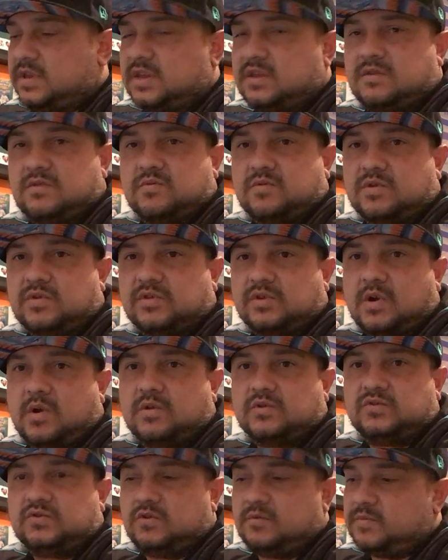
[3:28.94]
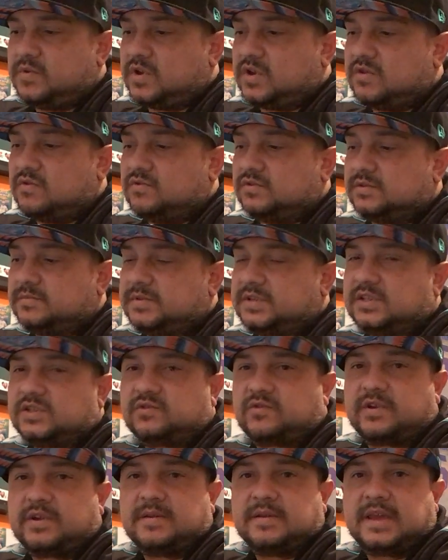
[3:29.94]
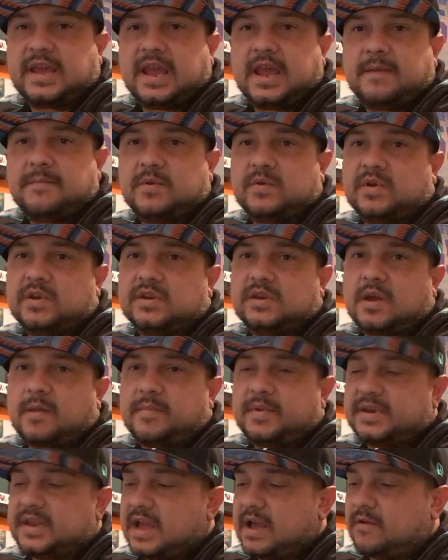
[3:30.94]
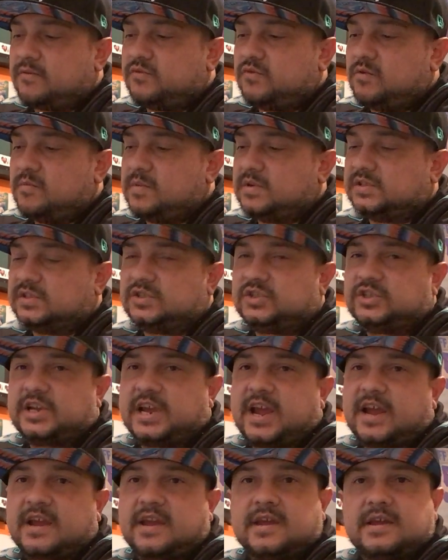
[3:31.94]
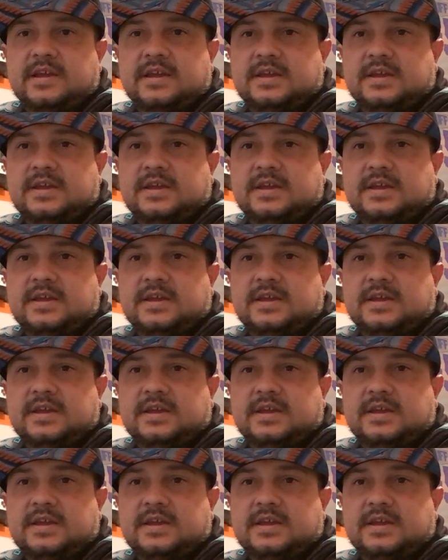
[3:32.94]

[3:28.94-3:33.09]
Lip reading: You can throw it to him. You can use him in the screen game. You can dump it down to him as a check.